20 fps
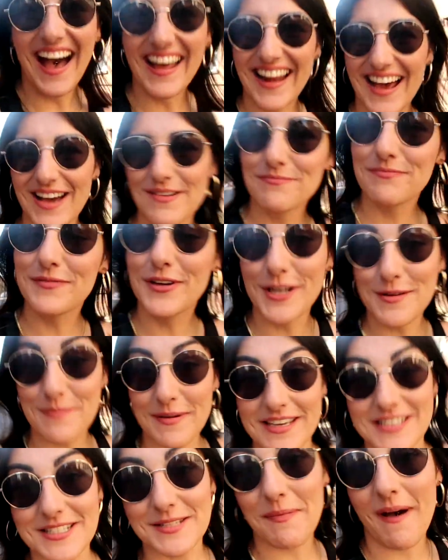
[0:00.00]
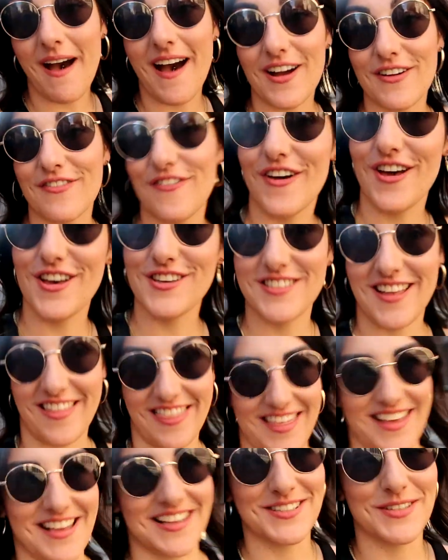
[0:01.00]
And I'm going to be at Spark first, I
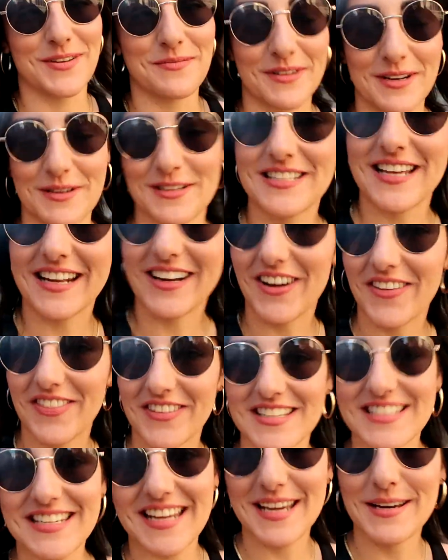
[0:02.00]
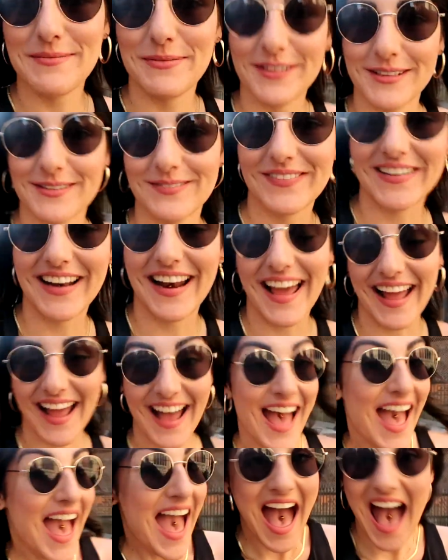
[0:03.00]
think. So I'm going to set it on the table and be like,
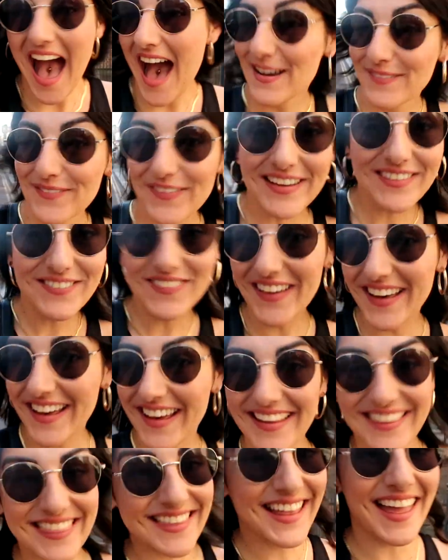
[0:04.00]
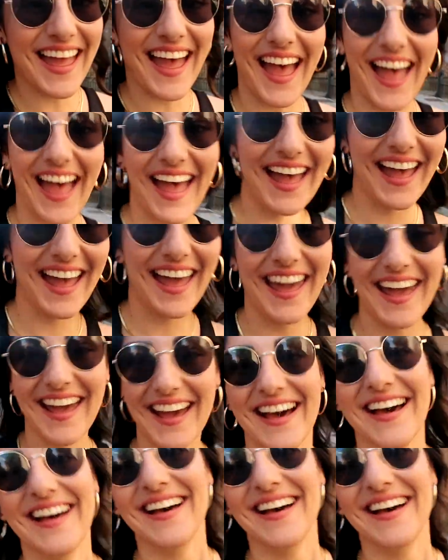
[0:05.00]
happy birthday.